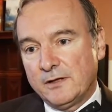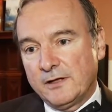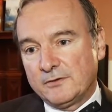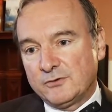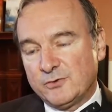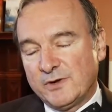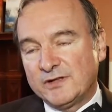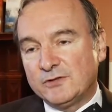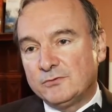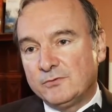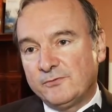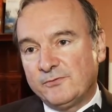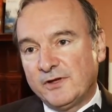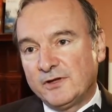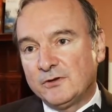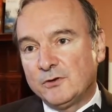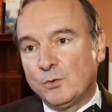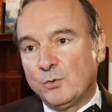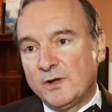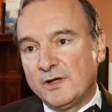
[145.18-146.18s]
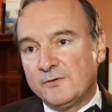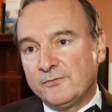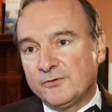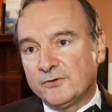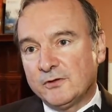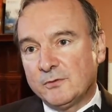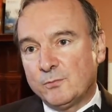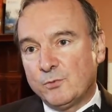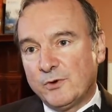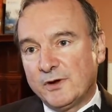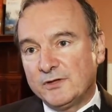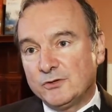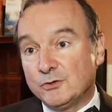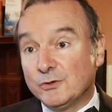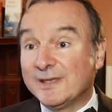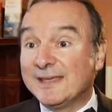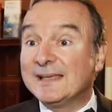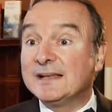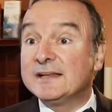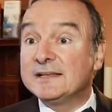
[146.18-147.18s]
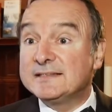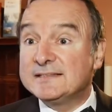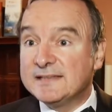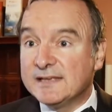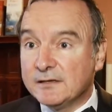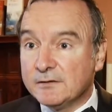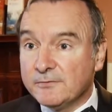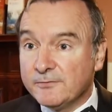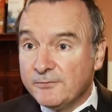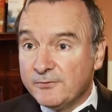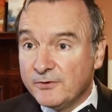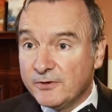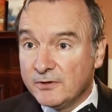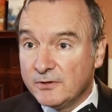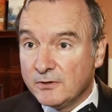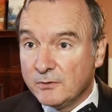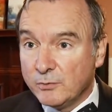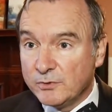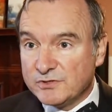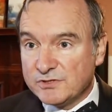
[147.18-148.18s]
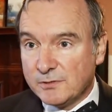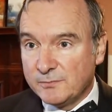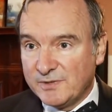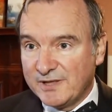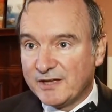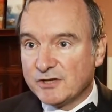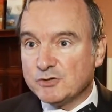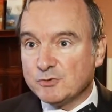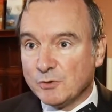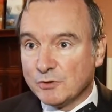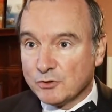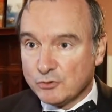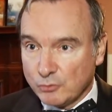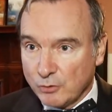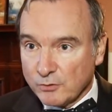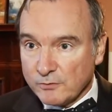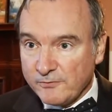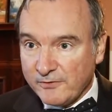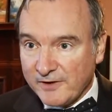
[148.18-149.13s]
trying to find a way for the brain to heal itself with some natural growth